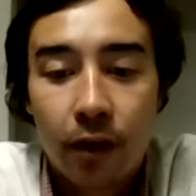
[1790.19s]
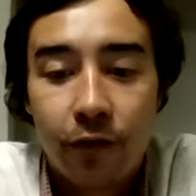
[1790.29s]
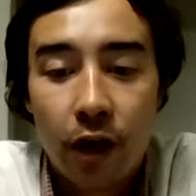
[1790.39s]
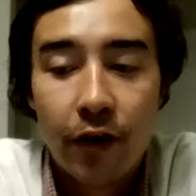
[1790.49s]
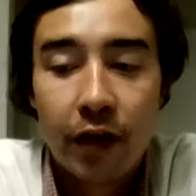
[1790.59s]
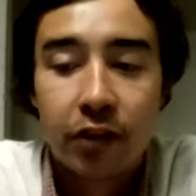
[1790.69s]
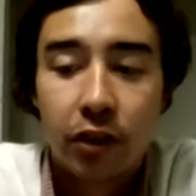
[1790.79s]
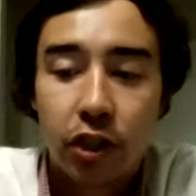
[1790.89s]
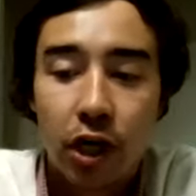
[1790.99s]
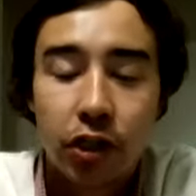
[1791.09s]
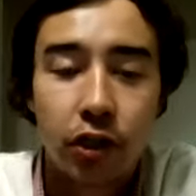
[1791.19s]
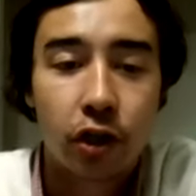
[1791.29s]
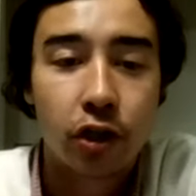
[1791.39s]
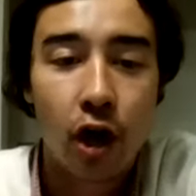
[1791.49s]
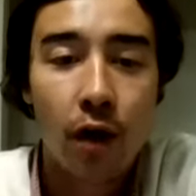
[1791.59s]
If you have any
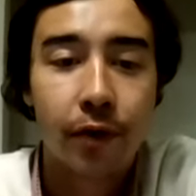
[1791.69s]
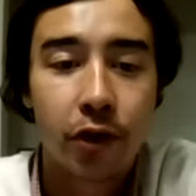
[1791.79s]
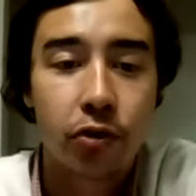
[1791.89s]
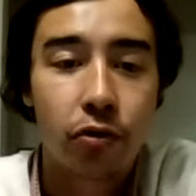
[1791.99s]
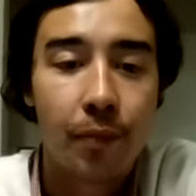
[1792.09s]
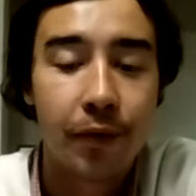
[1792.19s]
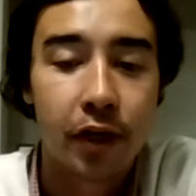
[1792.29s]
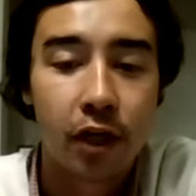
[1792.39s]
suggestions or topics you want me